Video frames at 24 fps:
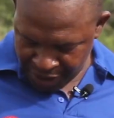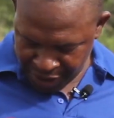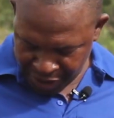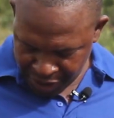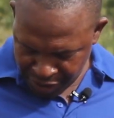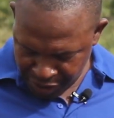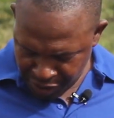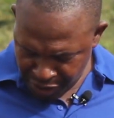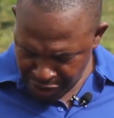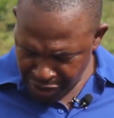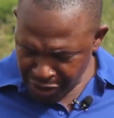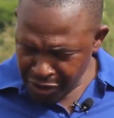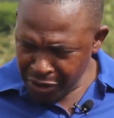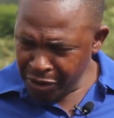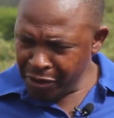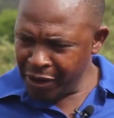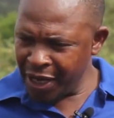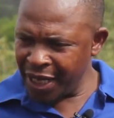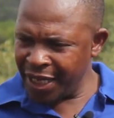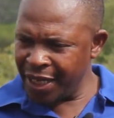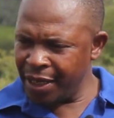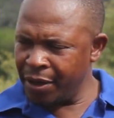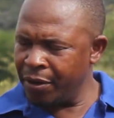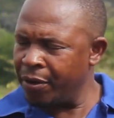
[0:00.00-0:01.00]
You know,
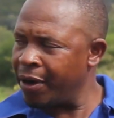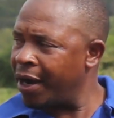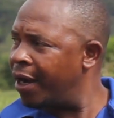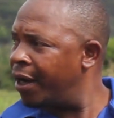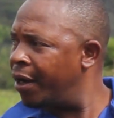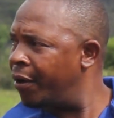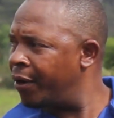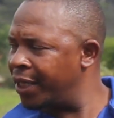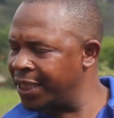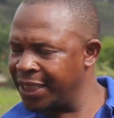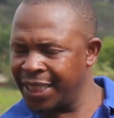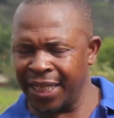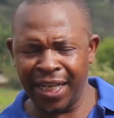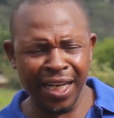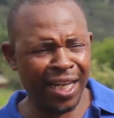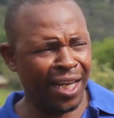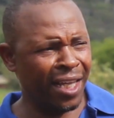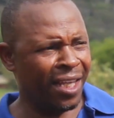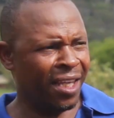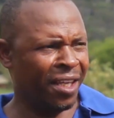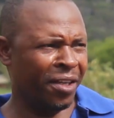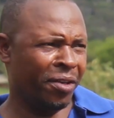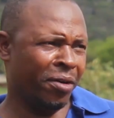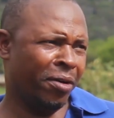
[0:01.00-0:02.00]

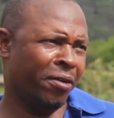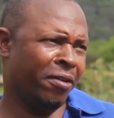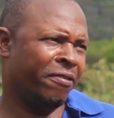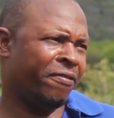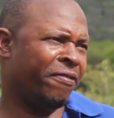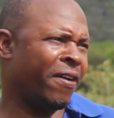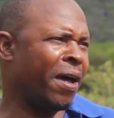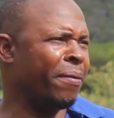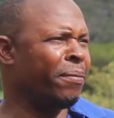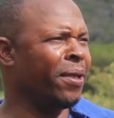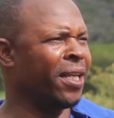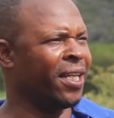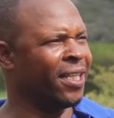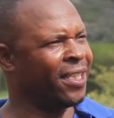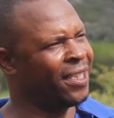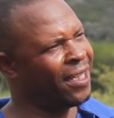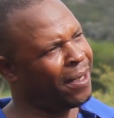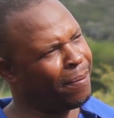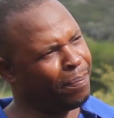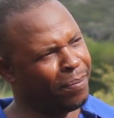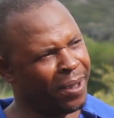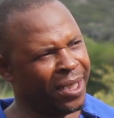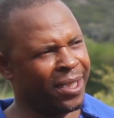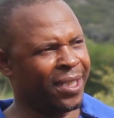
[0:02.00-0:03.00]
Wadzanai, you know, farming is
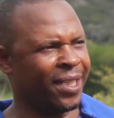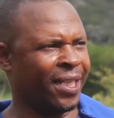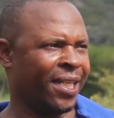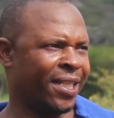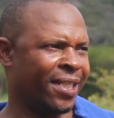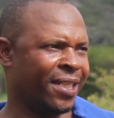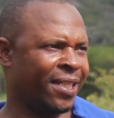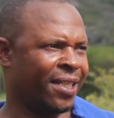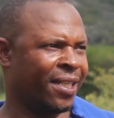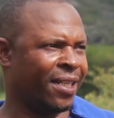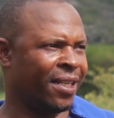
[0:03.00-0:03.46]
a business.